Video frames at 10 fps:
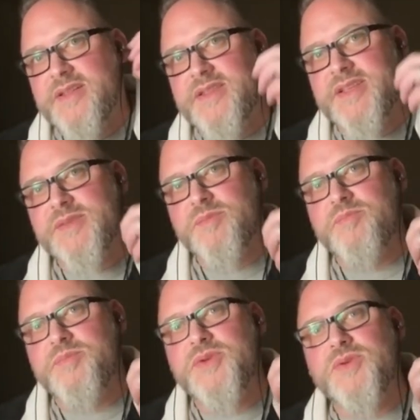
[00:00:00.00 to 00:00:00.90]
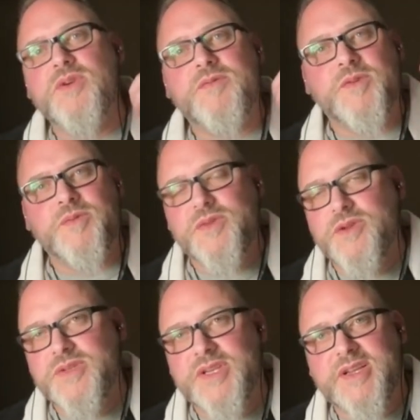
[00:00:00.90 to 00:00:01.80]
this beautiful
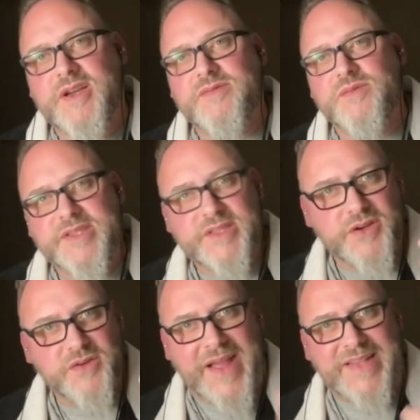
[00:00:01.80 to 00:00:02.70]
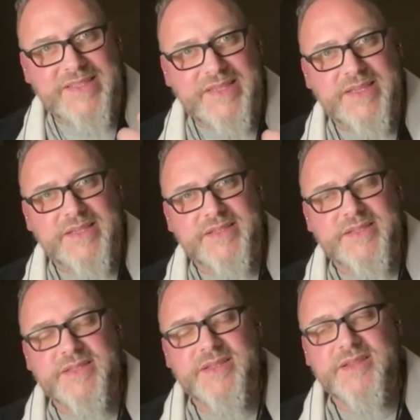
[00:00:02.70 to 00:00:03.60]
music of what the grass is.